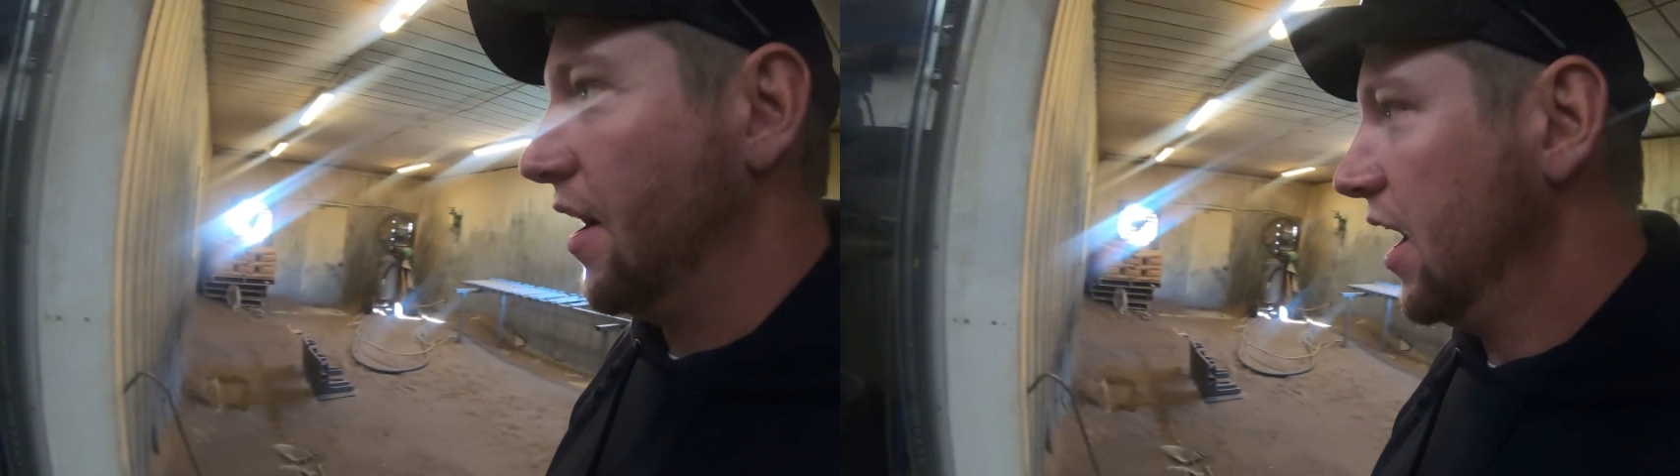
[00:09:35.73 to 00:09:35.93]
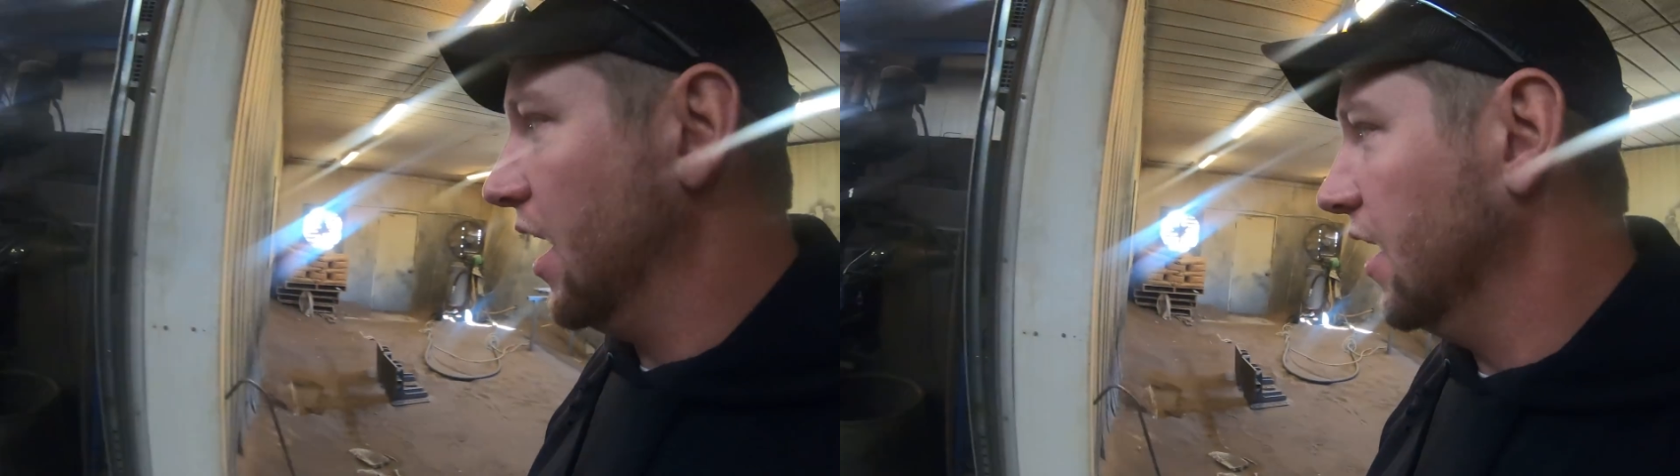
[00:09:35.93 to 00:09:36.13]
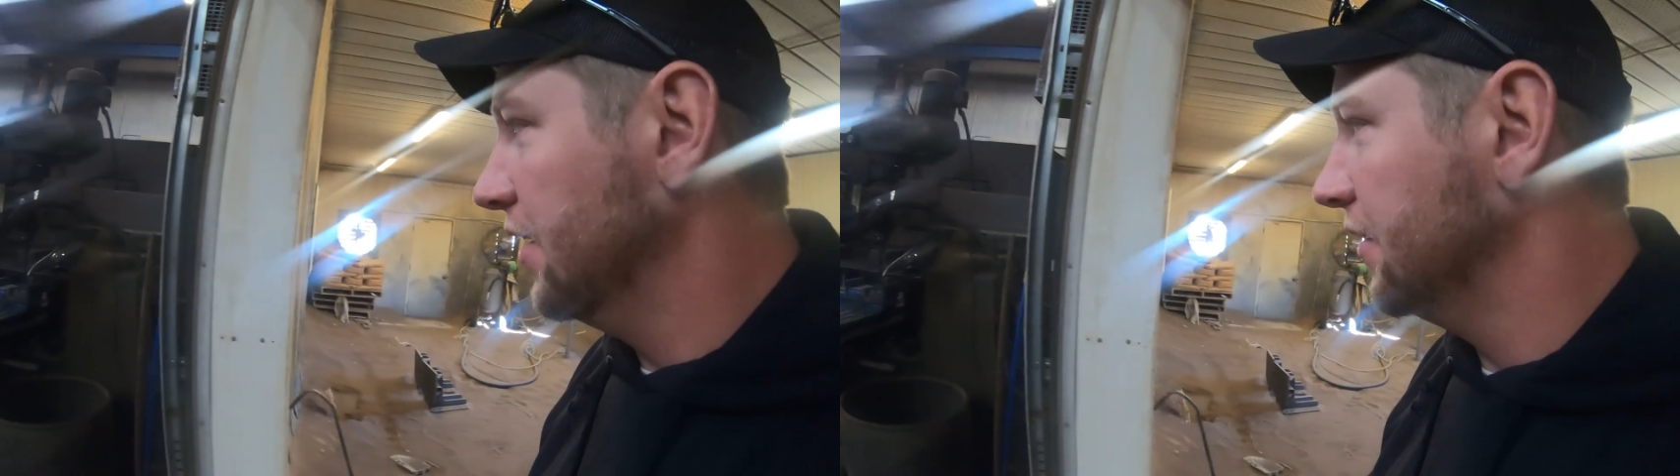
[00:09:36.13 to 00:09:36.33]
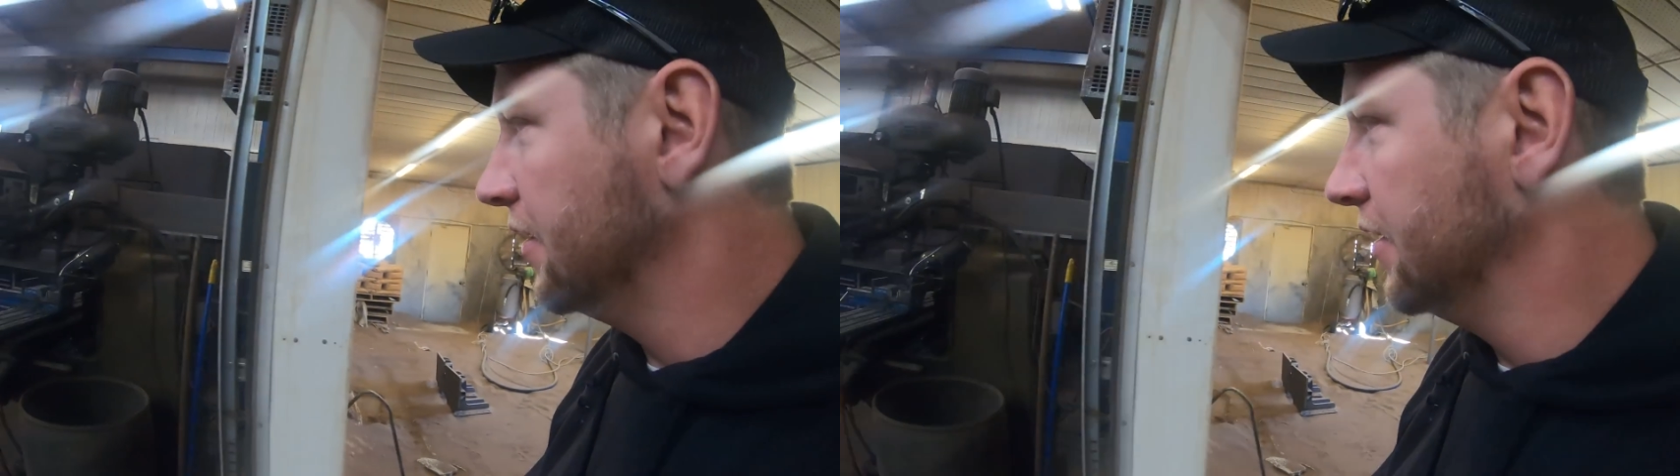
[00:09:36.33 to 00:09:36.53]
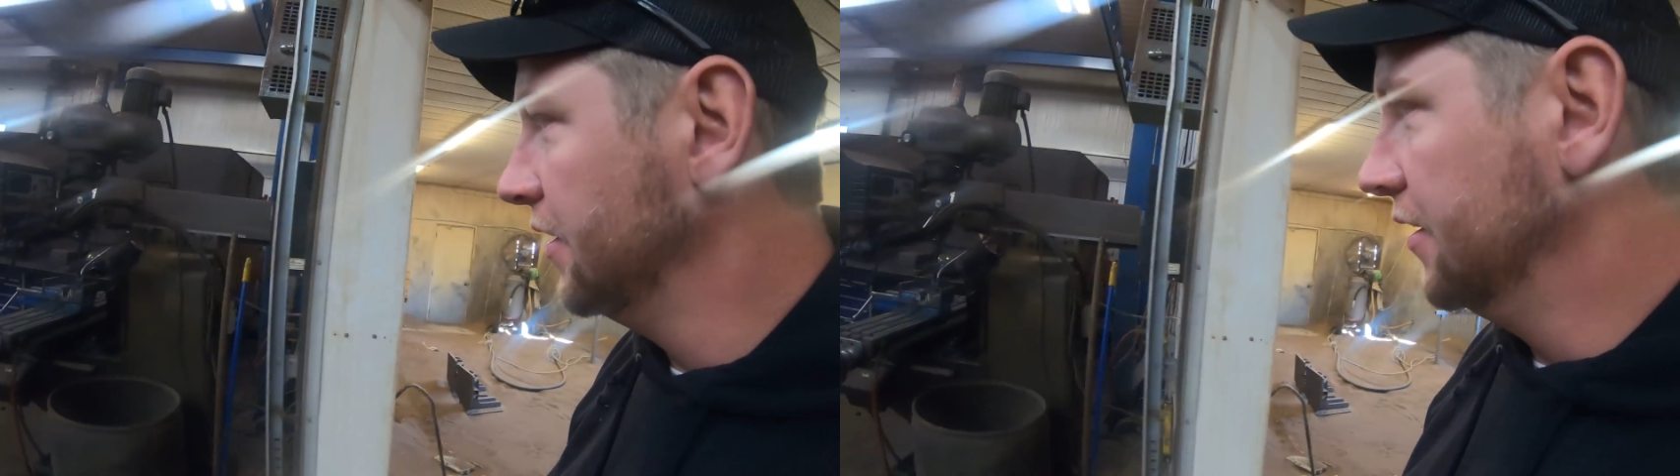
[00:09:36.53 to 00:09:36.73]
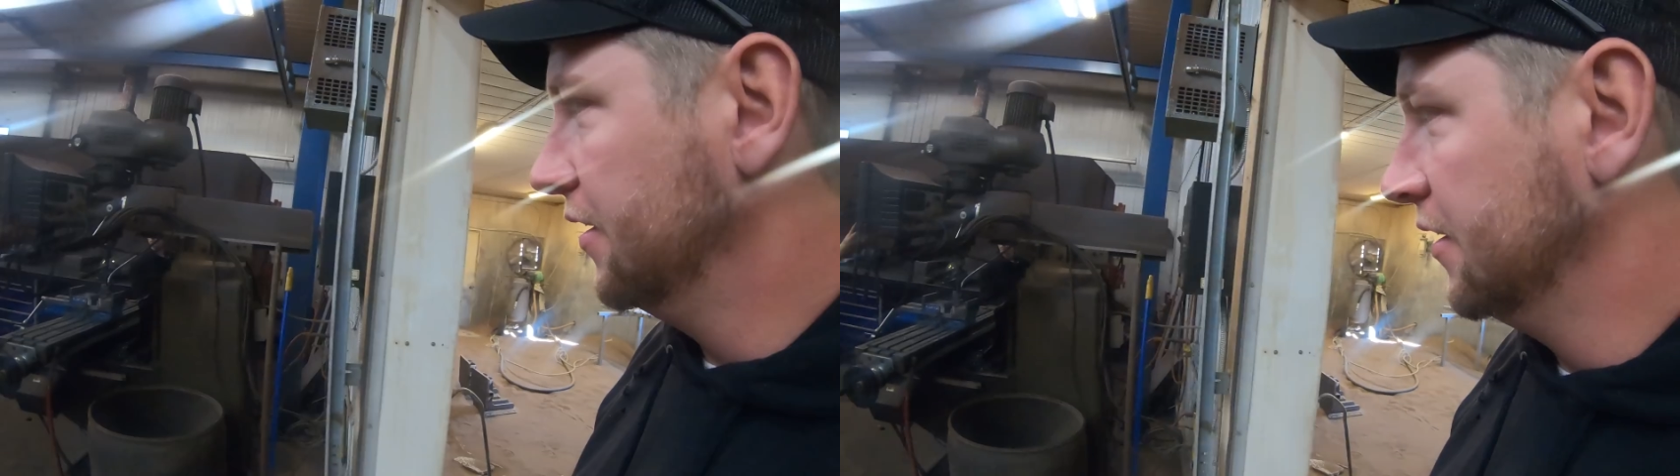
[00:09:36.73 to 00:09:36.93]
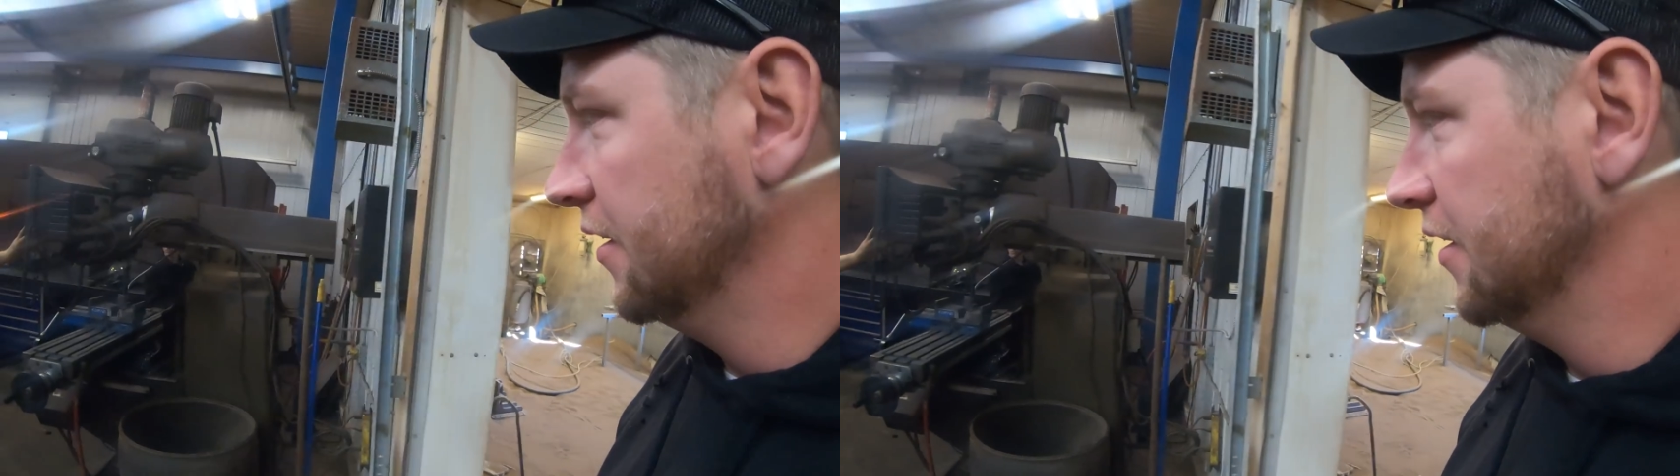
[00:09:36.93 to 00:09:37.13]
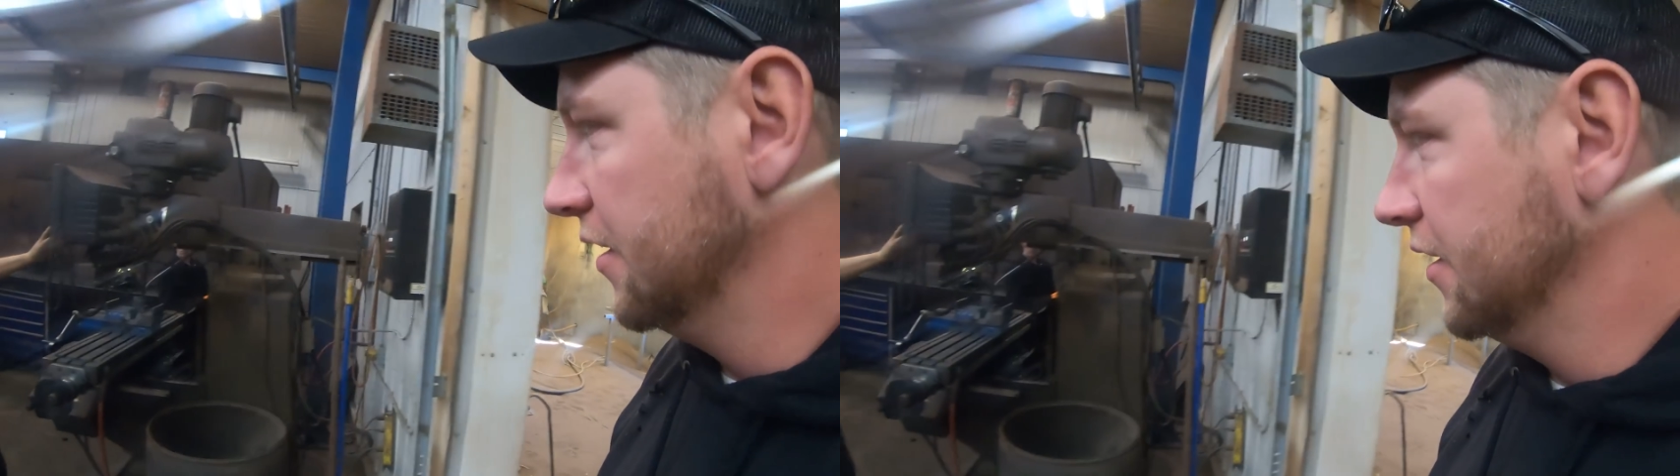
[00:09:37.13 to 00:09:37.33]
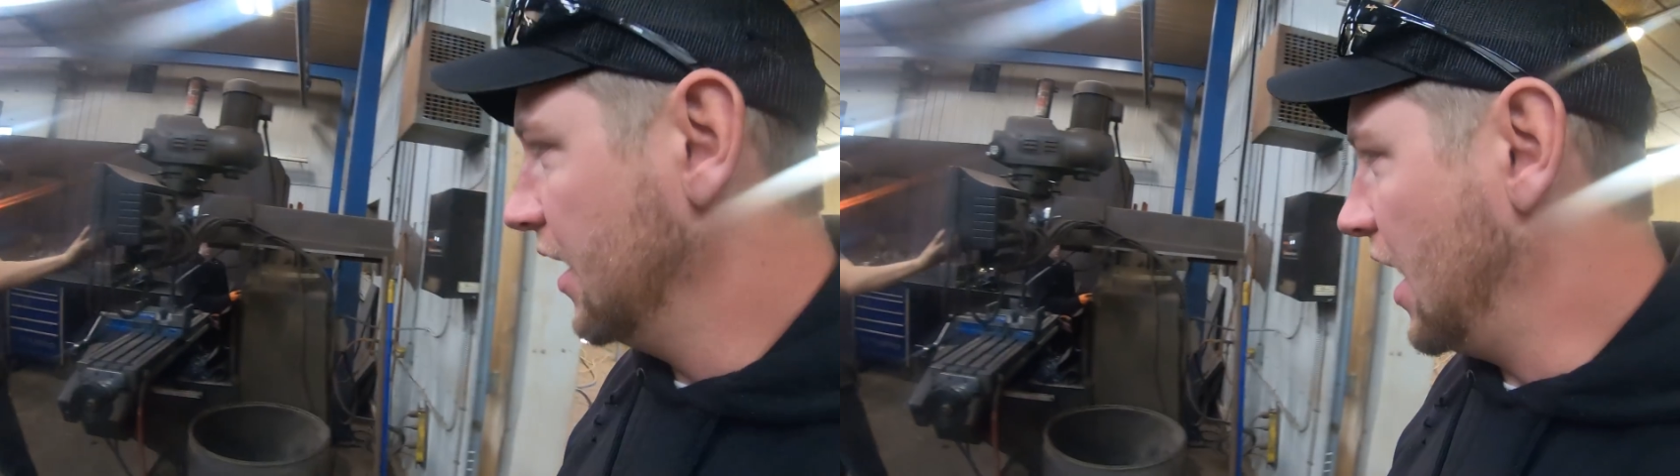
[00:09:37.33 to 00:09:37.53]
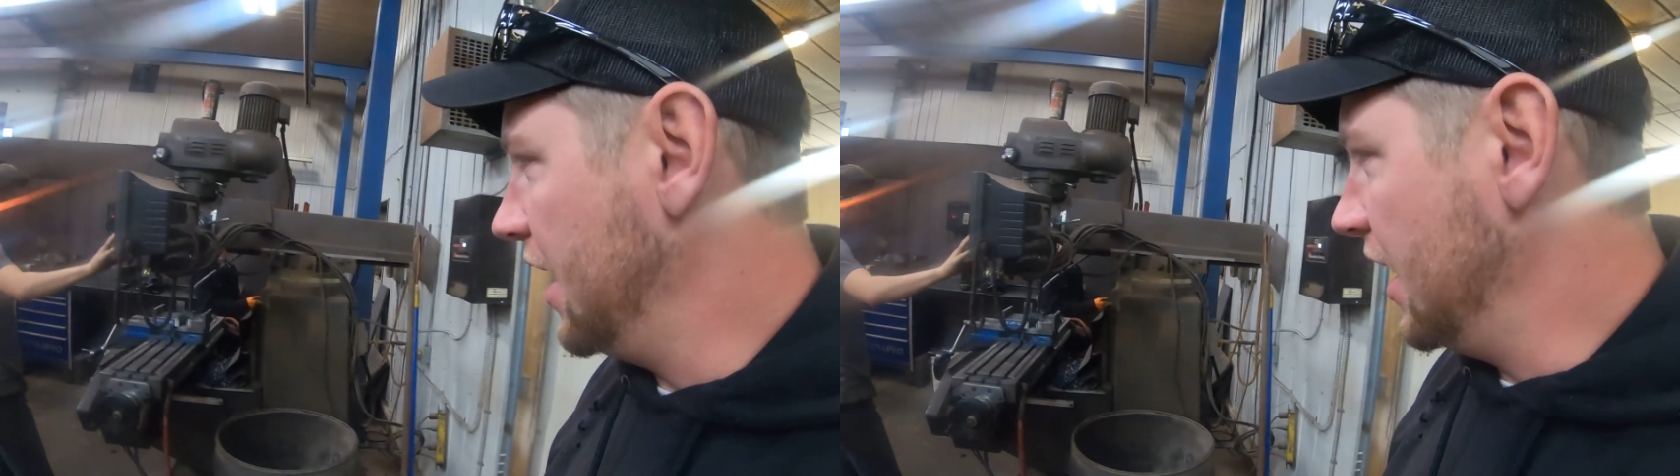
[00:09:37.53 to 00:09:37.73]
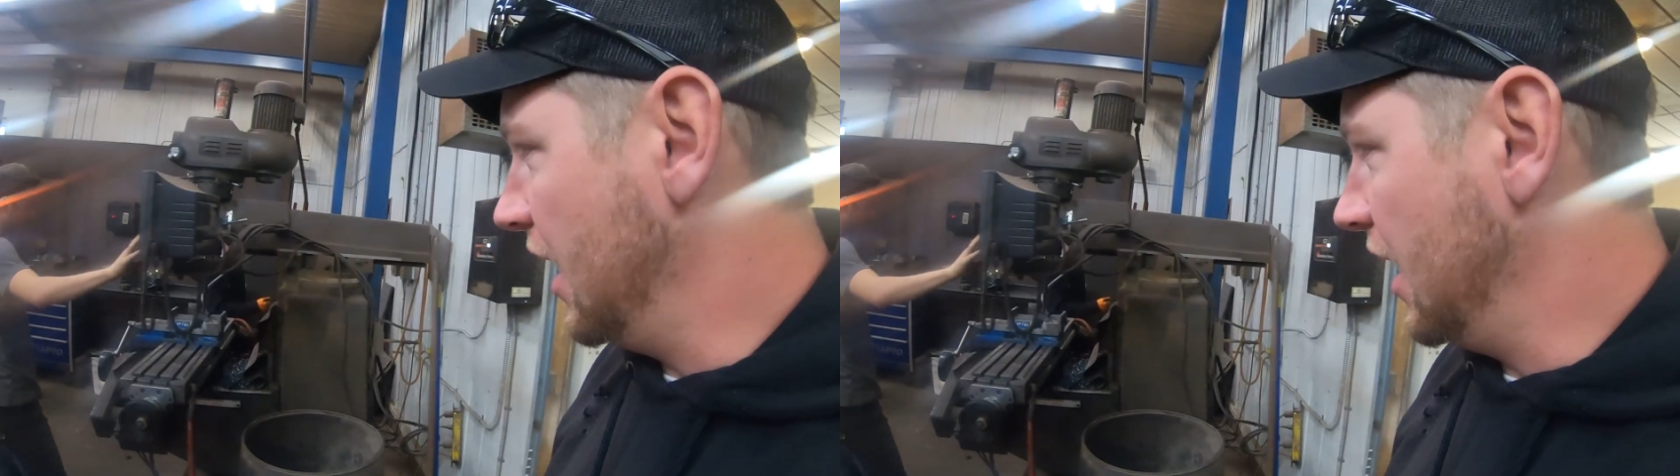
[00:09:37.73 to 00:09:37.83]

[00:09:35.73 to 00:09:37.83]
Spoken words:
here. And